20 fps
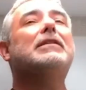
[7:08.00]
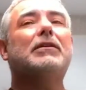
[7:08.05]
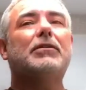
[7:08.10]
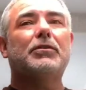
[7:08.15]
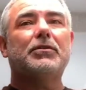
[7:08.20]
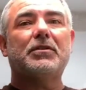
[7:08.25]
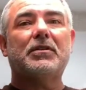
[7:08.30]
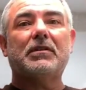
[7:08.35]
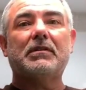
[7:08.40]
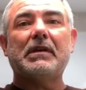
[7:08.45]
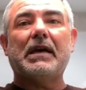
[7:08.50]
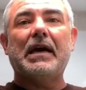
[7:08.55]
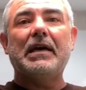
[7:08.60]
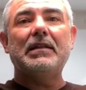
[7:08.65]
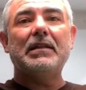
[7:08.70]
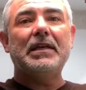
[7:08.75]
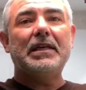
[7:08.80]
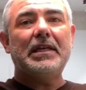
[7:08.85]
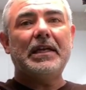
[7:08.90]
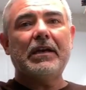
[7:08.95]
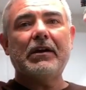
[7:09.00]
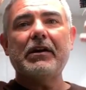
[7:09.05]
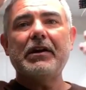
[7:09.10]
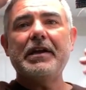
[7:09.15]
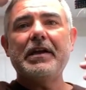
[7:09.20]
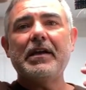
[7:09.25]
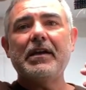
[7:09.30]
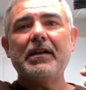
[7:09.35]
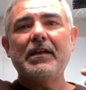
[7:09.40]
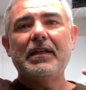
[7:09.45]
little skylight
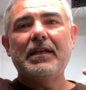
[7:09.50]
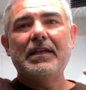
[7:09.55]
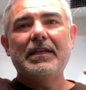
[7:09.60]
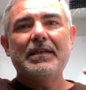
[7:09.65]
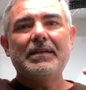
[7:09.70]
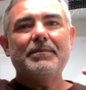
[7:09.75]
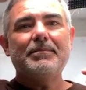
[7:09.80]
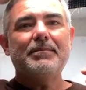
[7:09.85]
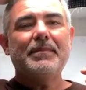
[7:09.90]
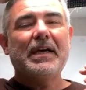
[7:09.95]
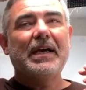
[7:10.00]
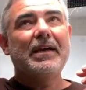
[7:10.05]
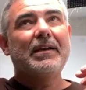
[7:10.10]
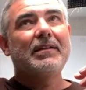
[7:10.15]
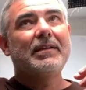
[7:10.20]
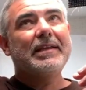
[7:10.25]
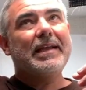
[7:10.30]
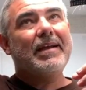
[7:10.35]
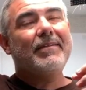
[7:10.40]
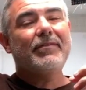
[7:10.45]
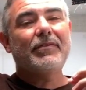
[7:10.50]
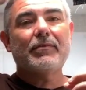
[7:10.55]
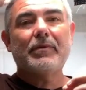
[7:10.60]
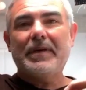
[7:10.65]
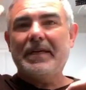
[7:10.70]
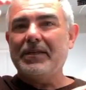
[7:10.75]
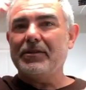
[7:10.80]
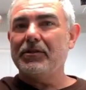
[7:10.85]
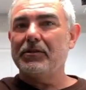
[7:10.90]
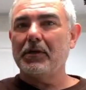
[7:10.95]
area, I only have
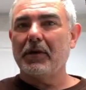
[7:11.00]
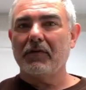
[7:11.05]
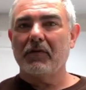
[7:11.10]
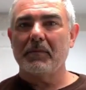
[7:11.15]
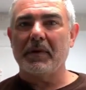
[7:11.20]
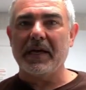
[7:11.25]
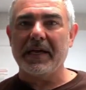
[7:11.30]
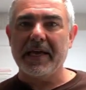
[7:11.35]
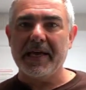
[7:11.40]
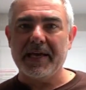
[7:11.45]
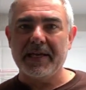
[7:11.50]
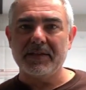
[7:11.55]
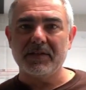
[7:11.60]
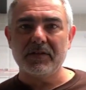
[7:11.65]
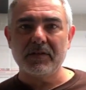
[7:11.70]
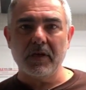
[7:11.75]
three inches over my head.